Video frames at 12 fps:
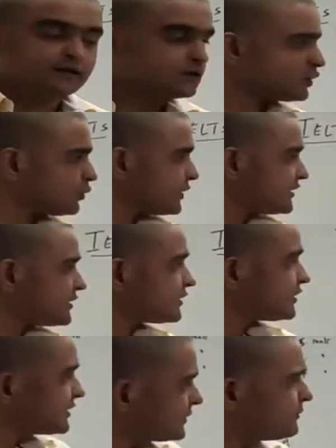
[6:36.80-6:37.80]
So
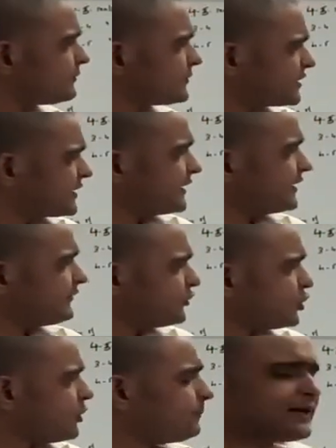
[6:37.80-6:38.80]
see, if
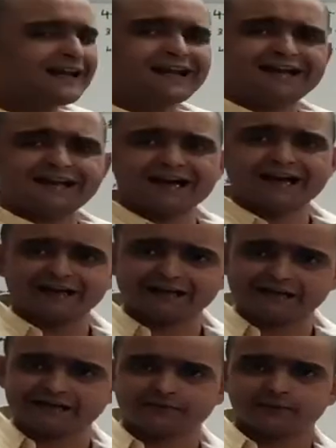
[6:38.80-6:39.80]
you open any
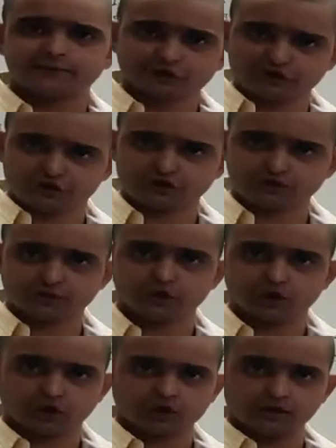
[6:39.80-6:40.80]
IELTS preparation
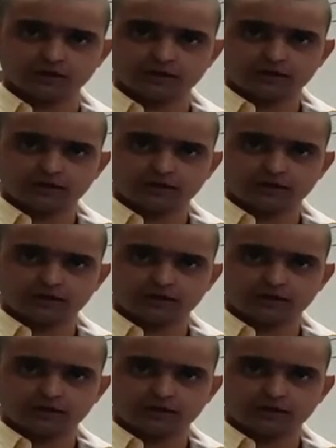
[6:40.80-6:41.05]
book,